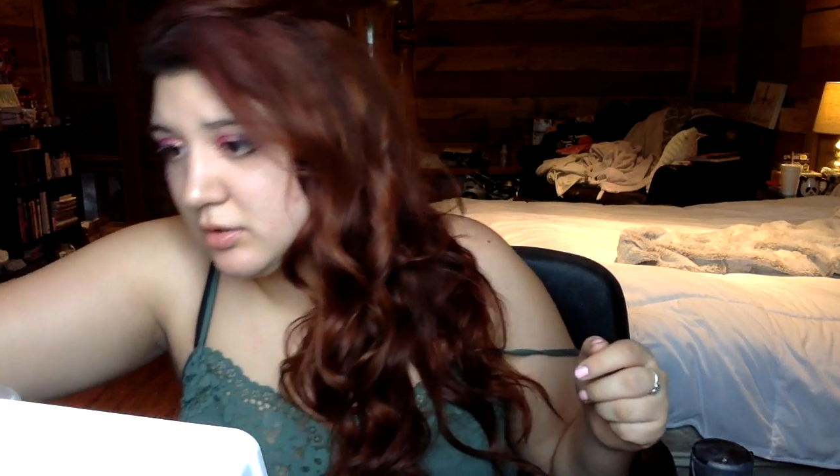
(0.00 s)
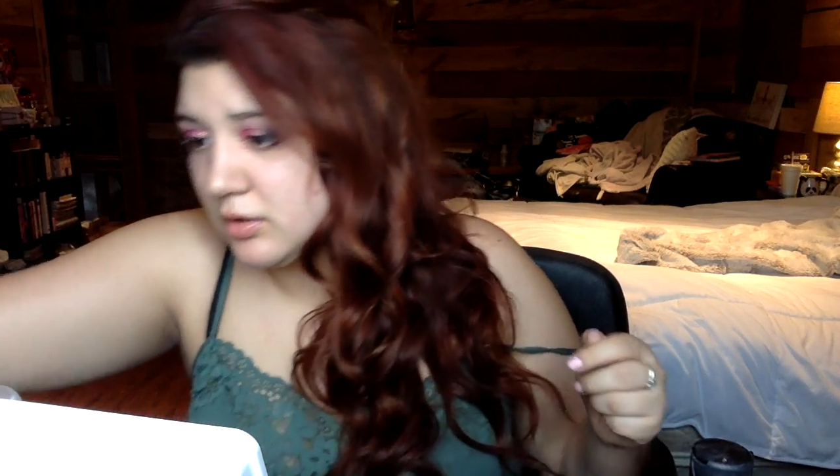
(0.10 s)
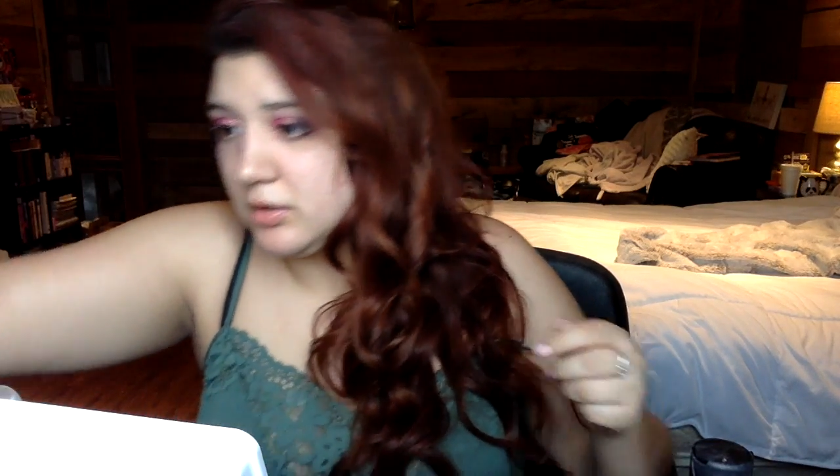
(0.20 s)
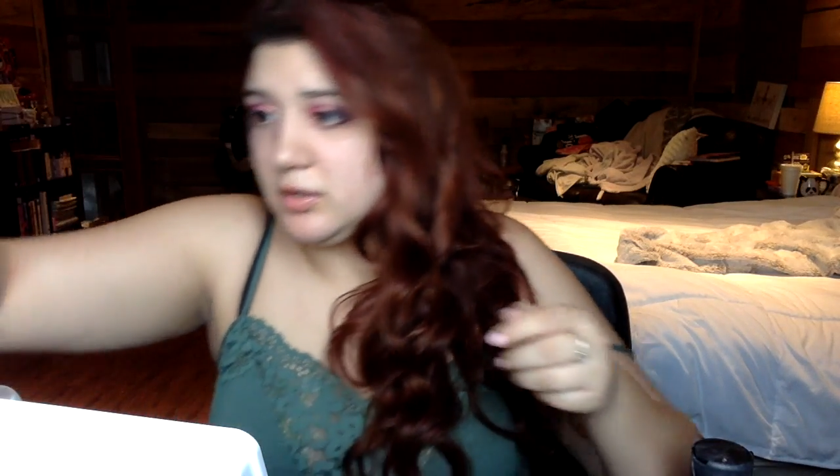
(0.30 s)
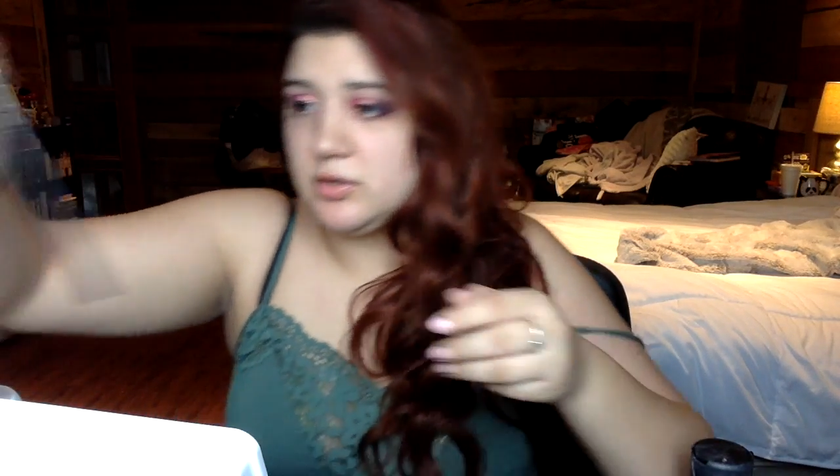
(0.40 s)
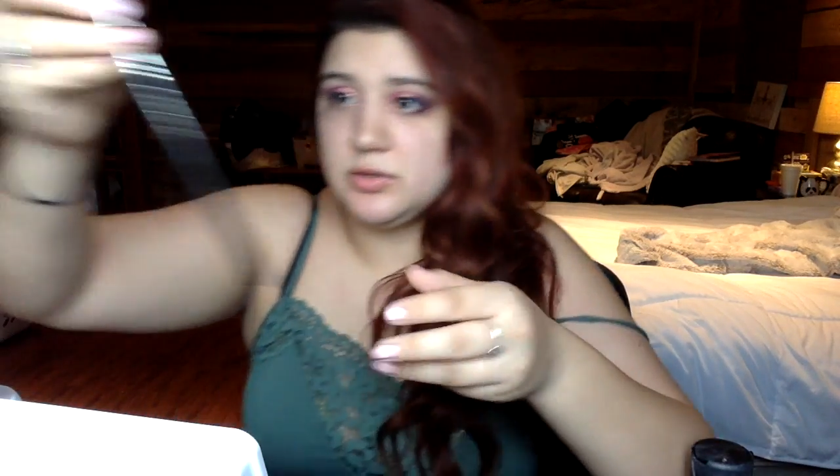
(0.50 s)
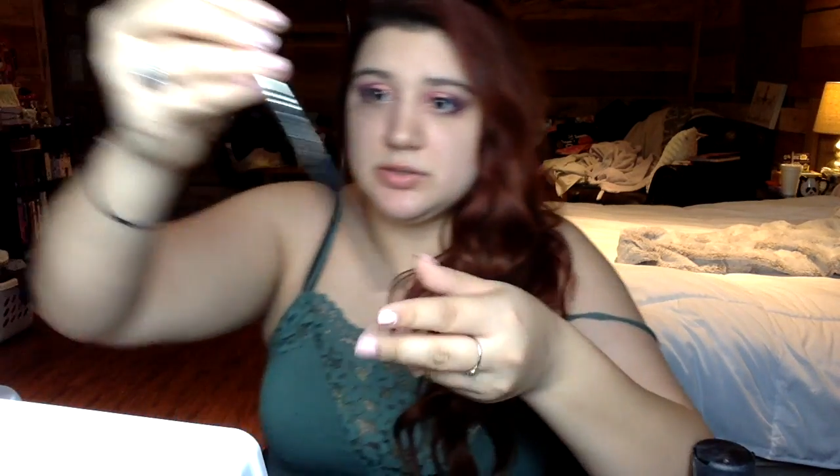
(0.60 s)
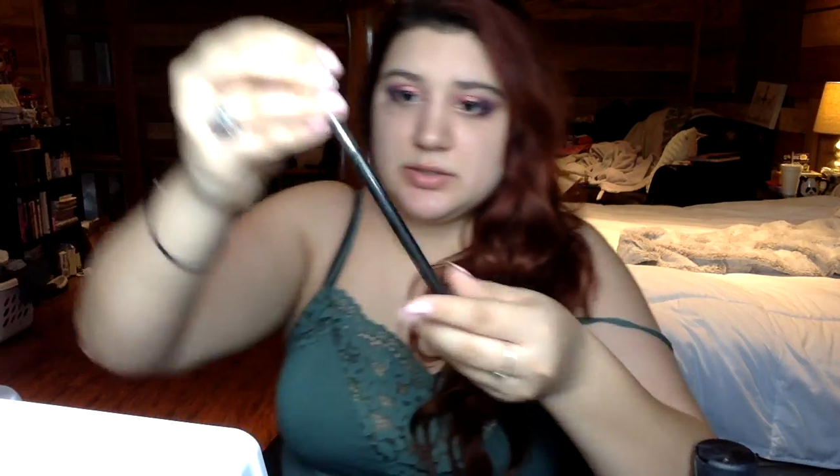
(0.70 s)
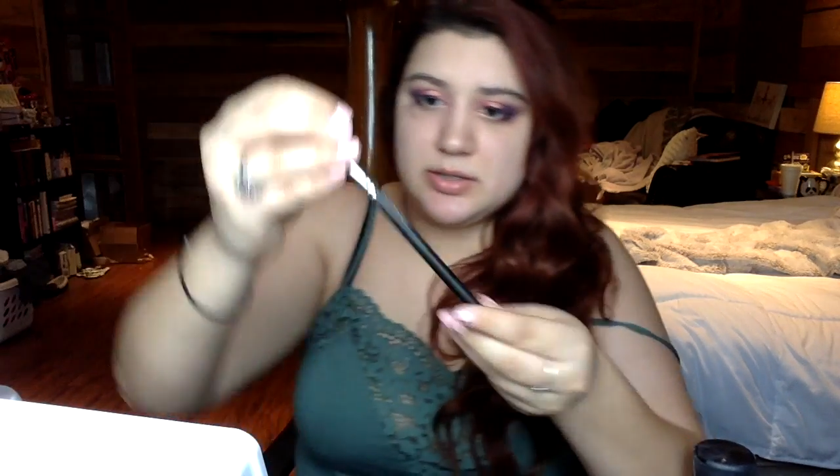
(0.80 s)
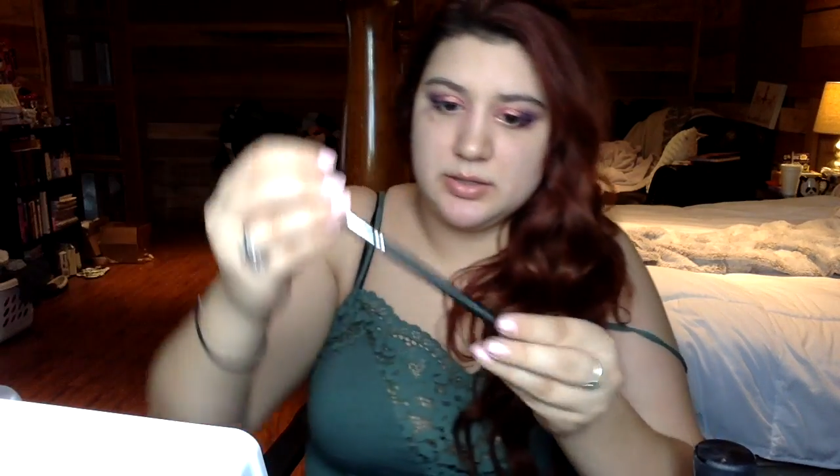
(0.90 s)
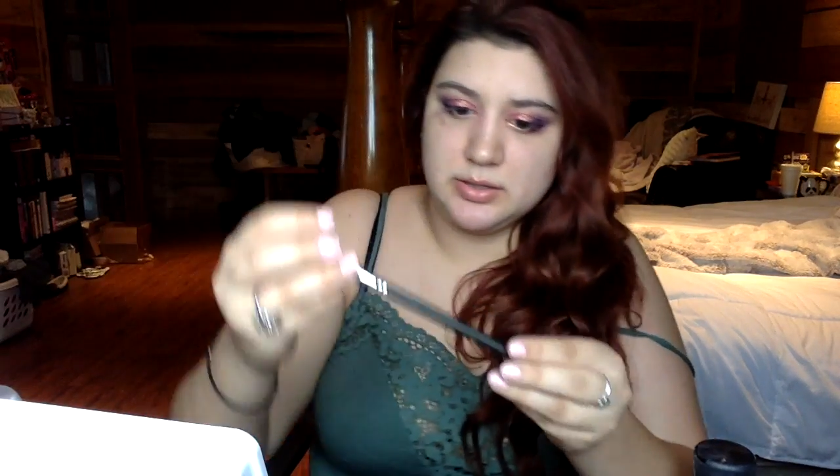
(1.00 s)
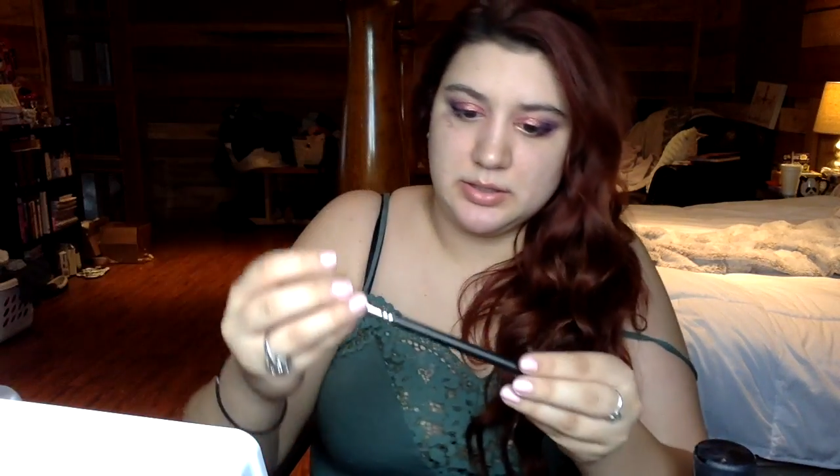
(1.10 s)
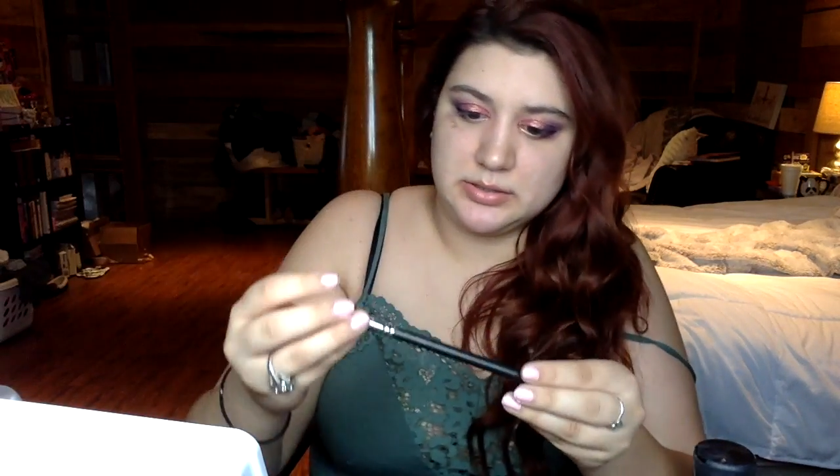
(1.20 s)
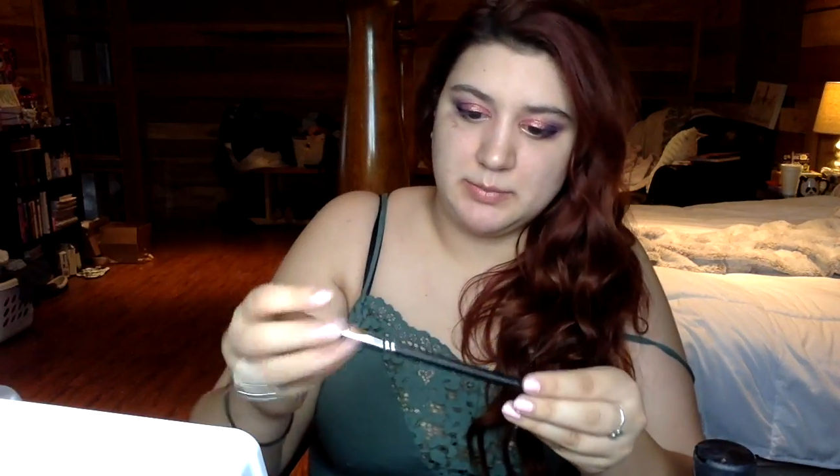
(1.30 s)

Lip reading: I'm gonna use this,